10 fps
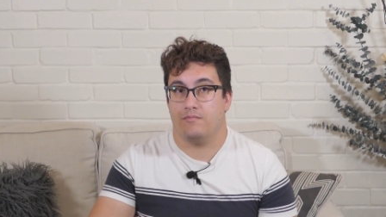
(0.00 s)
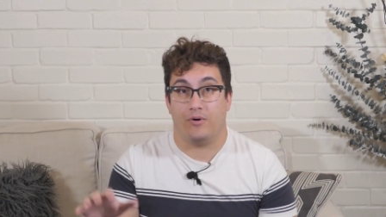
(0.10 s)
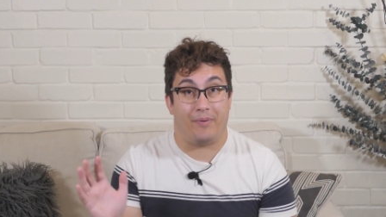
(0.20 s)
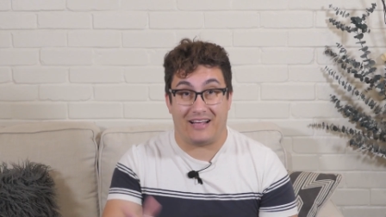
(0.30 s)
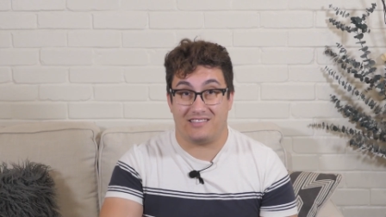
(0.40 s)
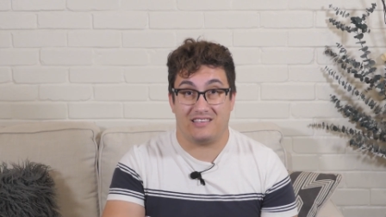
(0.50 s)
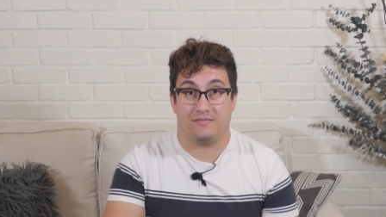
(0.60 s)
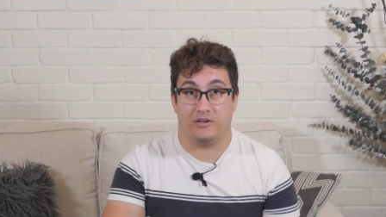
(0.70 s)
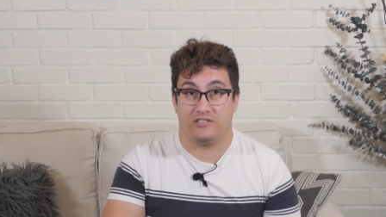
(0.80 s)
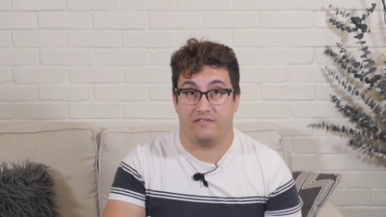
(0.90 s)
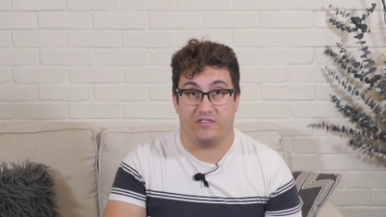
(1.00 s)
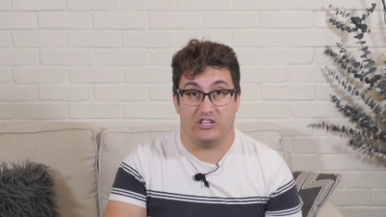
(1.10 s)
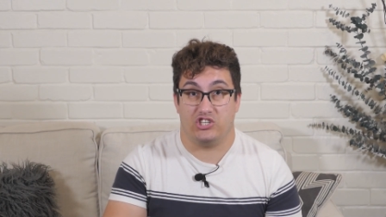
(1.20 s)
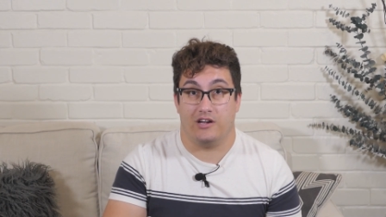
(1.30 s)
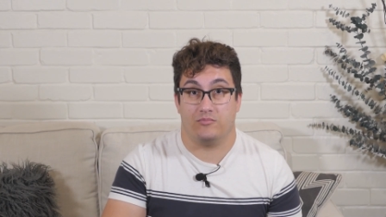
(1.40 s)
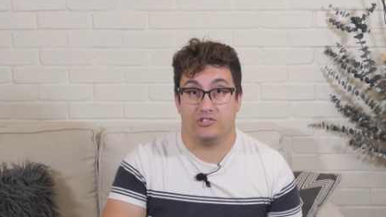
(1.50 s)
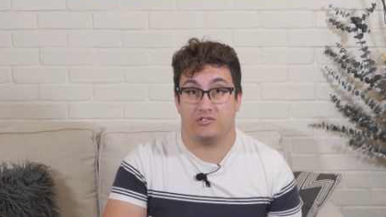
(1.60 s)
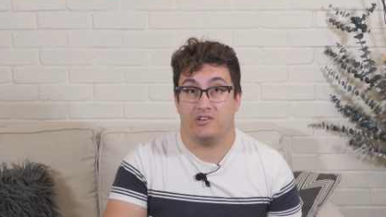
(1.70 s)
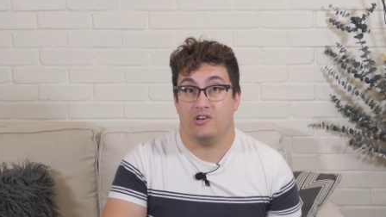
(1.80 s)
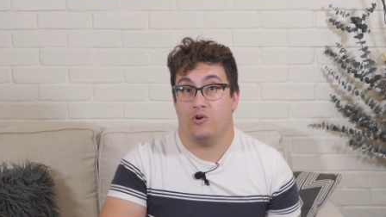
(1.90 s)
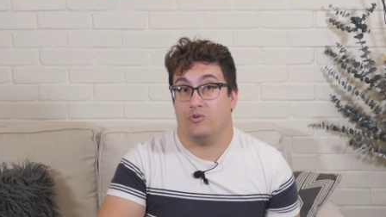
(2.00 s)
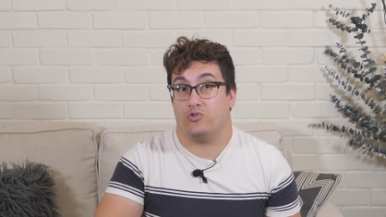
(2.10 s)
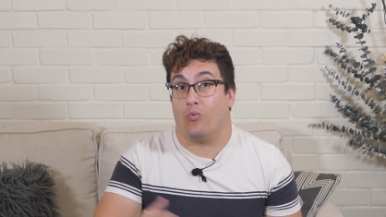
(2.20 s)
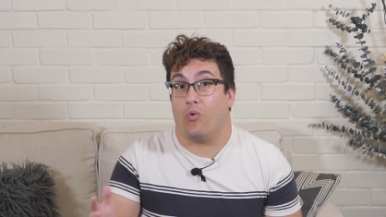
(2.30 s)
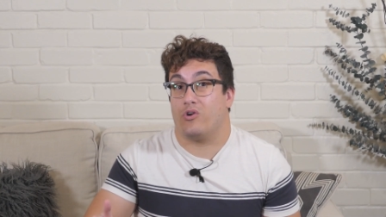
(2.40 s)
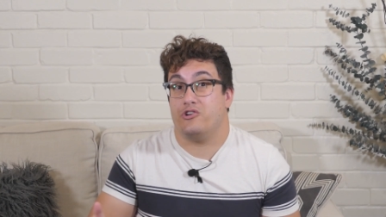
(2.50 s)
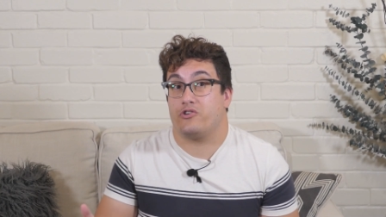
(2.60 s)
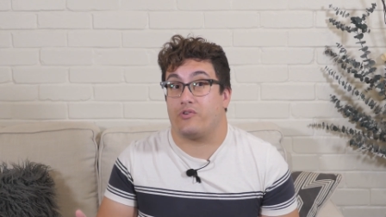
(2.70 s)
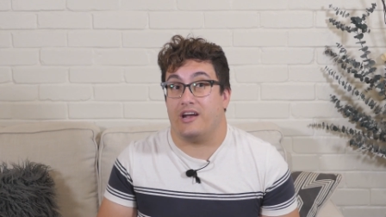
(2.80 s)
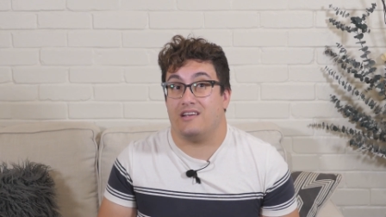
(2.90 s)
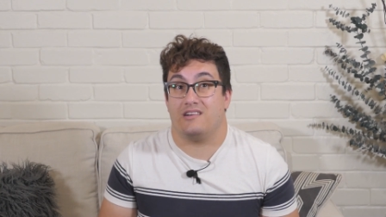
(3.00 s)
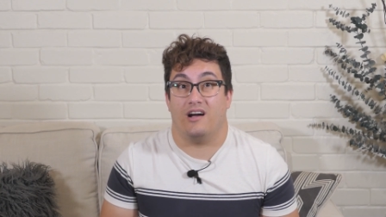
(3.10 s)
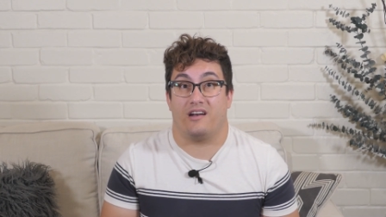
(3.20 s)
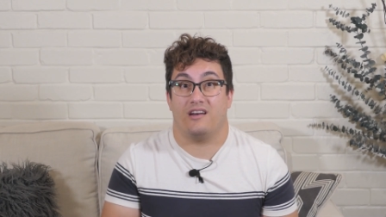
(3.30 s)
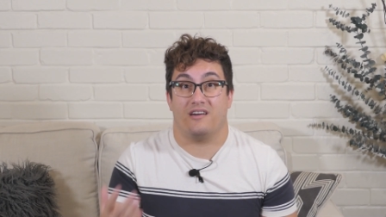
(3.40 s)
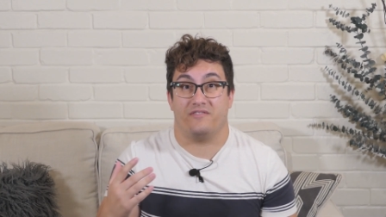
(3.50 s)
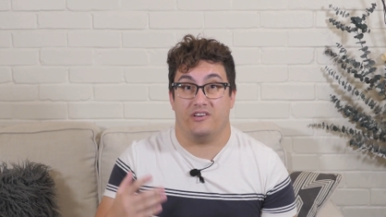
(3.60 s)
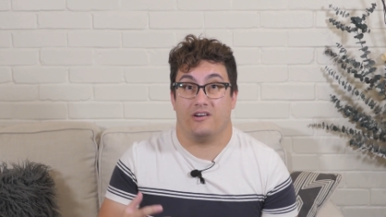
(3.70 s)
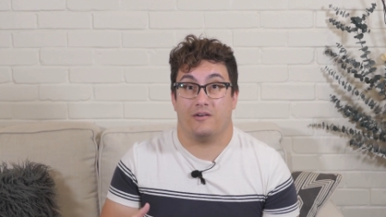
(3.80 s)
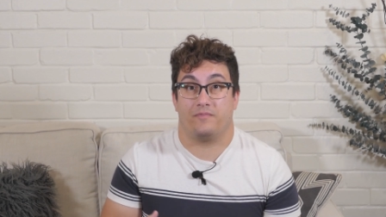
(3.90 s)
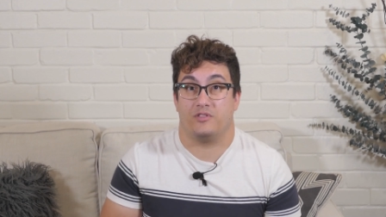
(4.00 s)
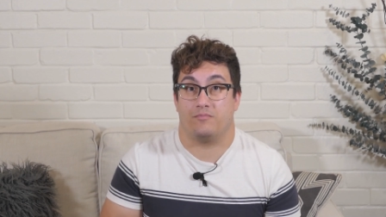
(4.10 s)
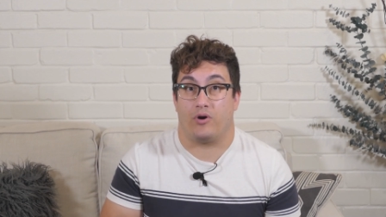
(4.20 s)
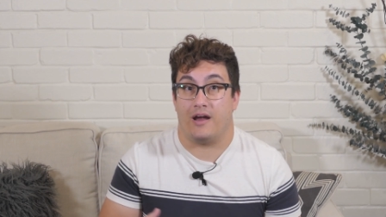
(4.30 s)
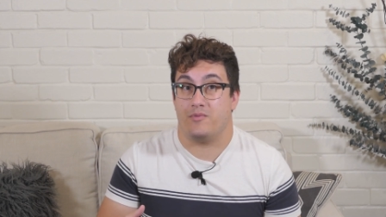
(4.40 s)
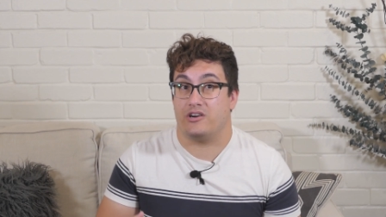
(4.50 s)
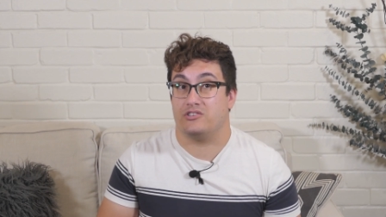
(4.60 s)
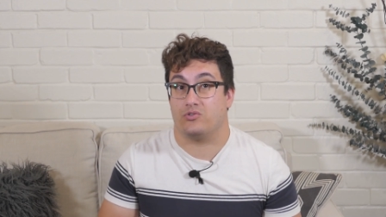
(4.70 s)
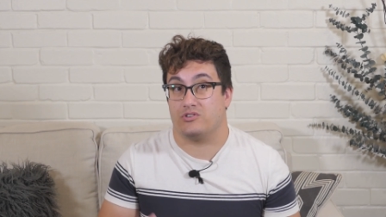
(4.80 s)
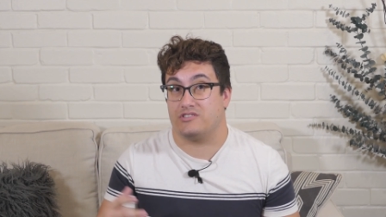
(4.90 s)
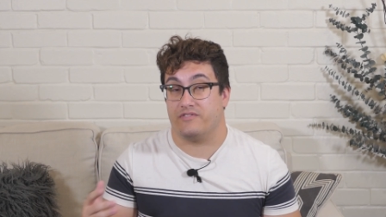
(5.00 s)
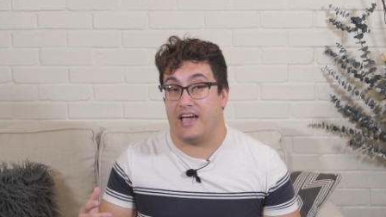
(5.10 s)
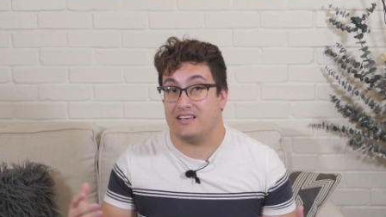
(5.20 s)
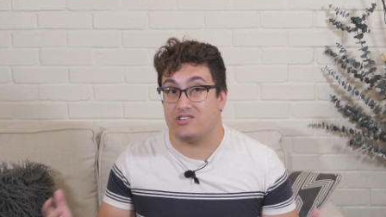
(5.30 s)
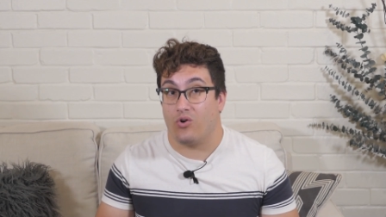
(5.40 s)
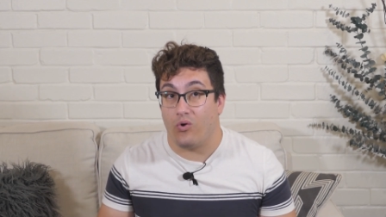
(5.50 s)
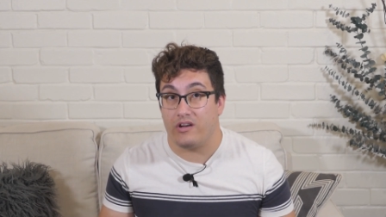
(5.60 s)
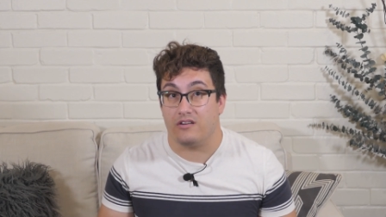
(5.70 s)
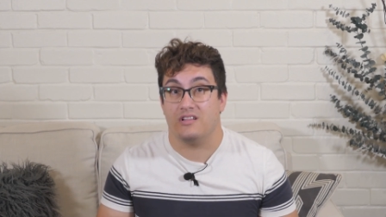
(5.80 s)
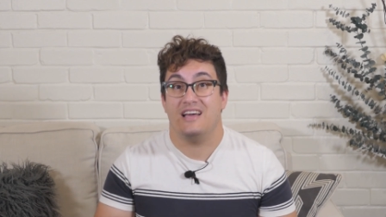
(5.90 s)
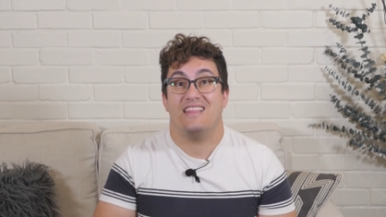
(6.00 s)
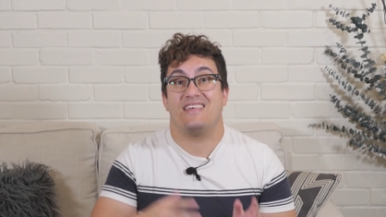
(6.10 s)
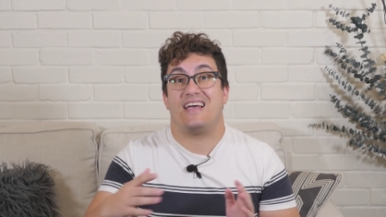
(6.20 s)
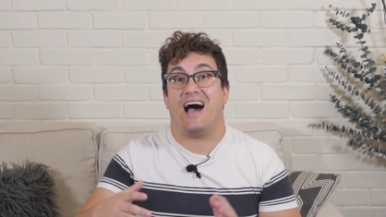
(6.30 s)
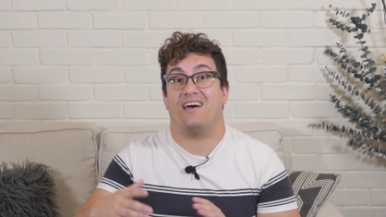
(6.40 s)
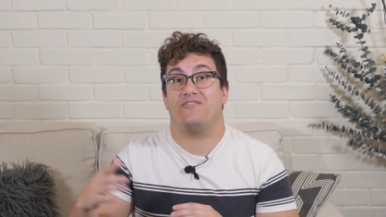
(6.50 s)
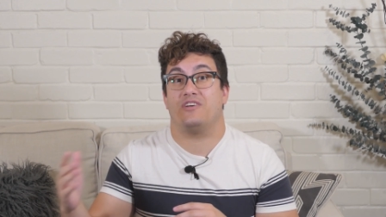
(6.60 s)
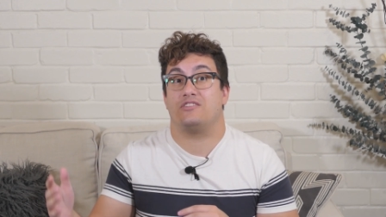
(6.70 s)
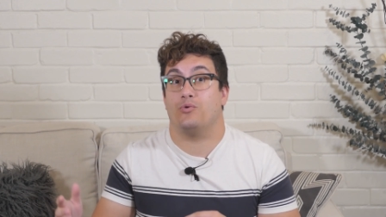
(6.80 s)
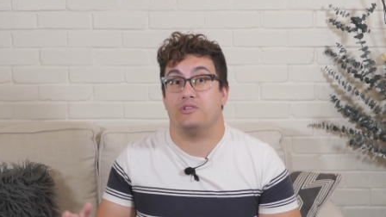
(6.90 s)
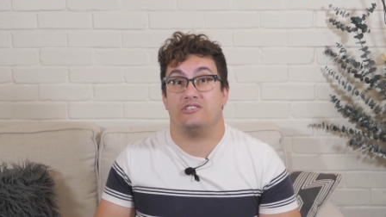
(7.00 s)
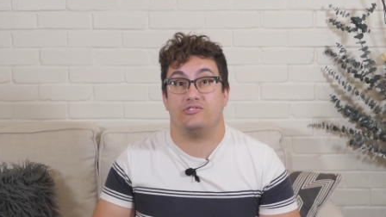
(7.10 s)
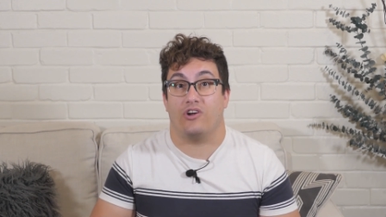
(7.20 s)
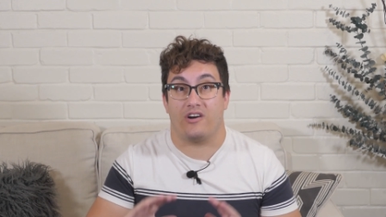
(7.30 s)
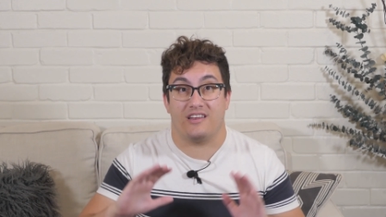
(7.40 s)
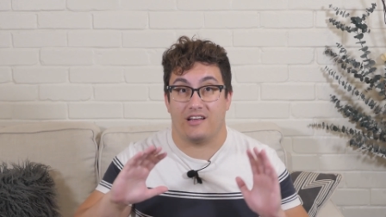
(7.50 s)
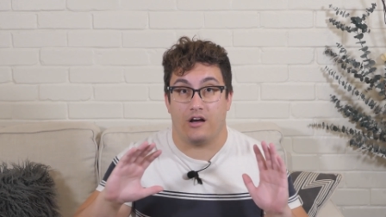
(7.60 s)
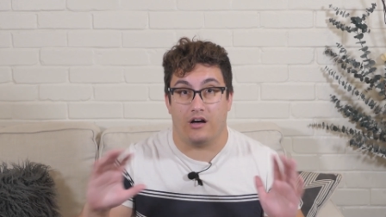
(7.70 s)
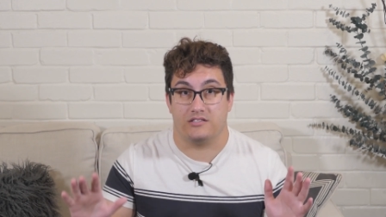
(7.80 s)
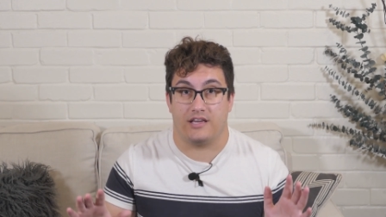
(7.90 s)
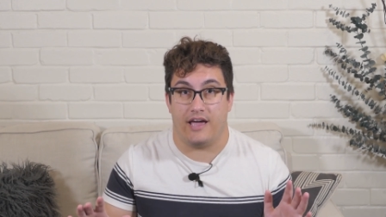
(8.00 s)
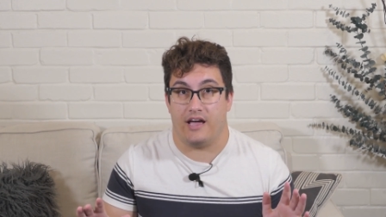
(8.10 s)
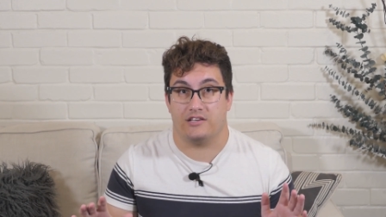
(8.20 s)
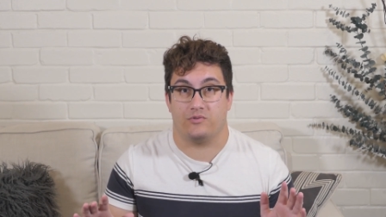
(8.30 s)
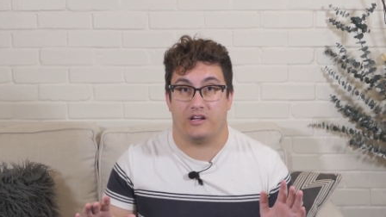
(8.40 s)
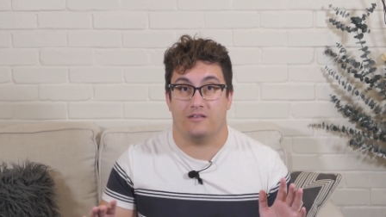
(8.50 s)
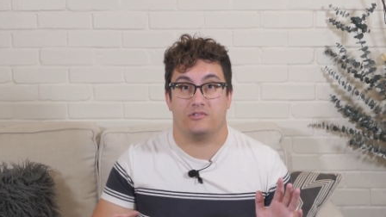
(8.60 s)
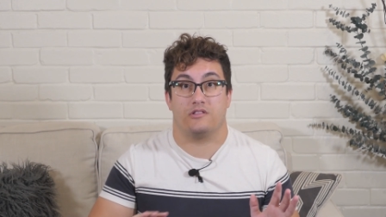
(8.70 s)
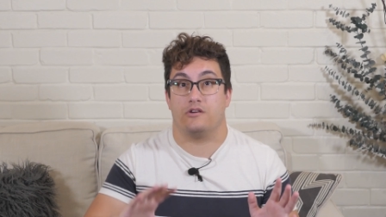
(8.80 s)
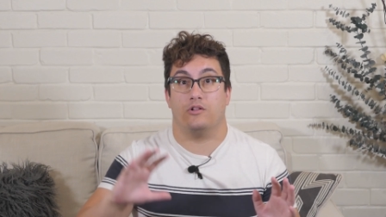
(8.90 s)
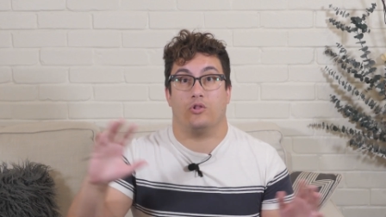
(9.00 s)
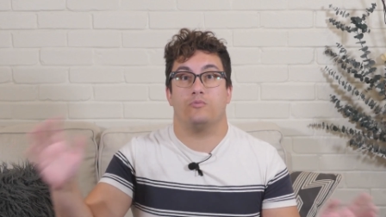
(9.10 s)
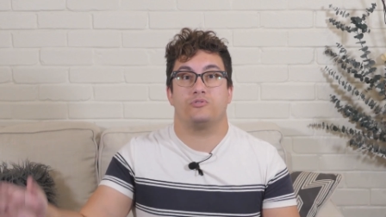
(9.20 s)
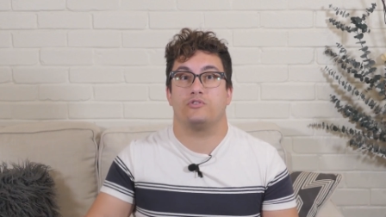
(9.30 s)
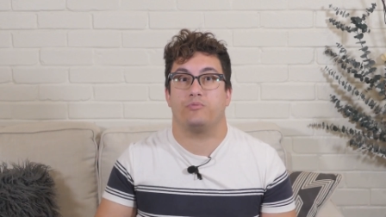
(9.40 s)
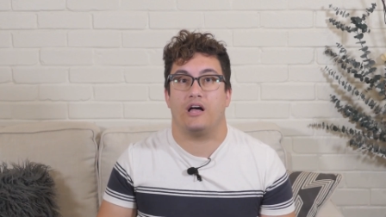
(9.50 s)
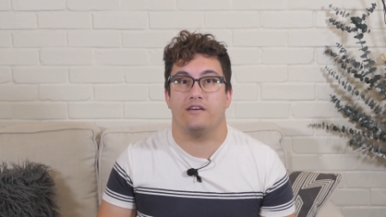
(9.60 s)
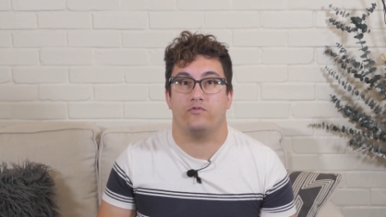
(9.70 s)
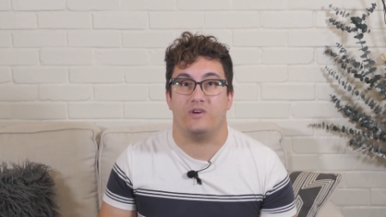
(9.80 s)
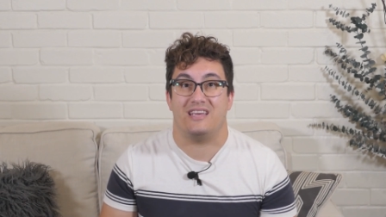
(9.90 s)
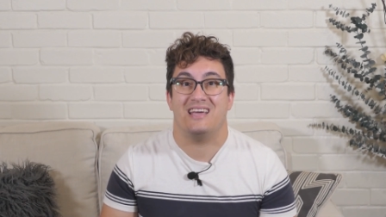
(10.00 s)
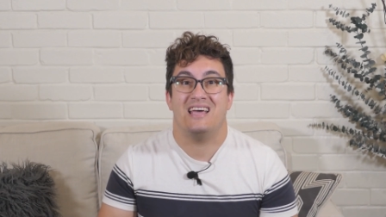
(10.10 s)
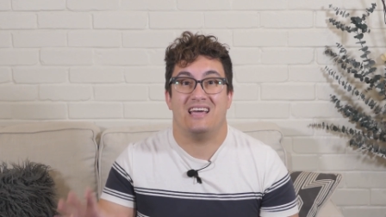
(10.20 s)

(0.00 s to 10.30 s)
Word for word: But back to this month's inflation numbers. With the war in Ukraine cutting off Europe from the primary source of gas and oil, the conflict only starting to cause chaos when it comes to the global supply of wheat,